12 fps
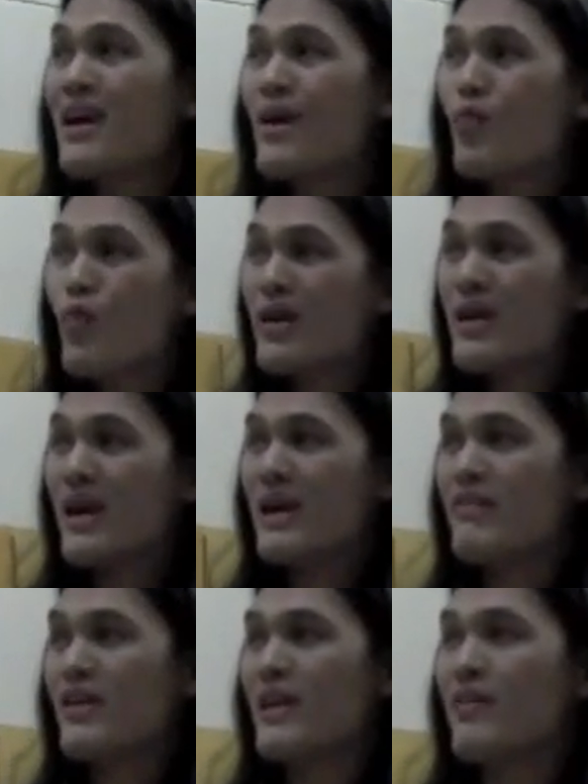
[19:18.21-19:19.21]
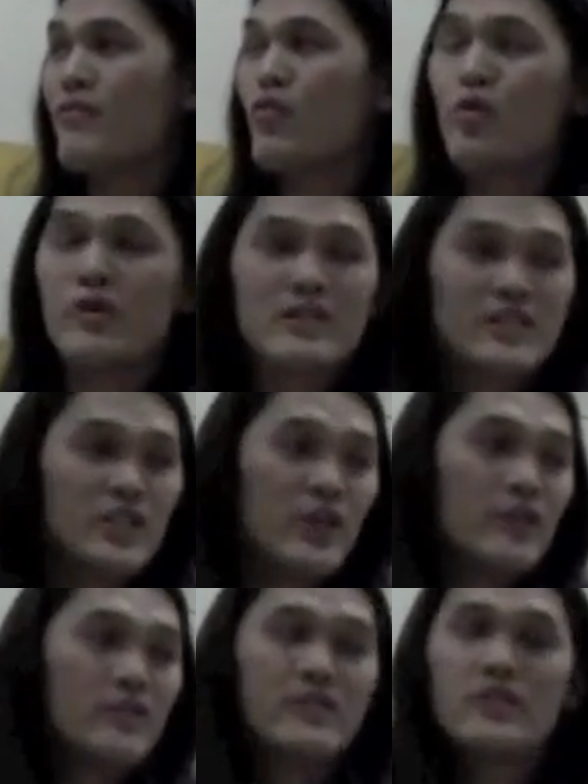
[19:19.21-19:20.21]
and one guy even came forward and
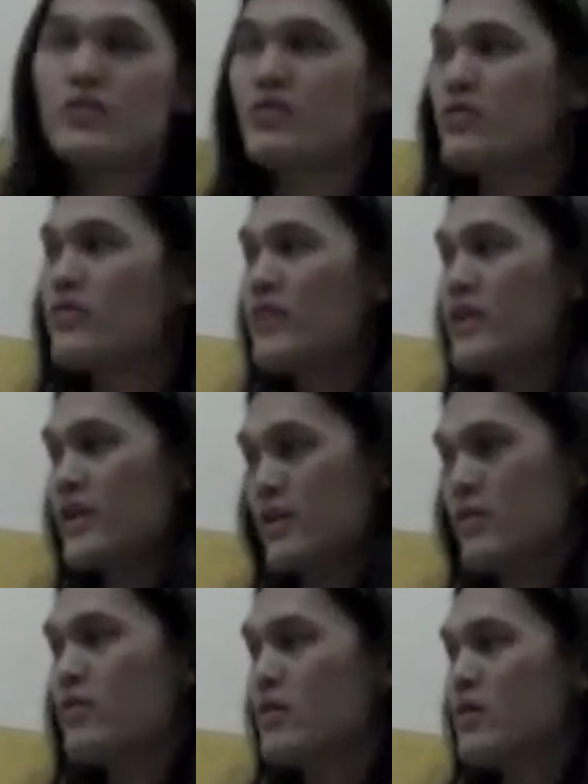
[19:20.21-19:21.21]
shared this YouTube video.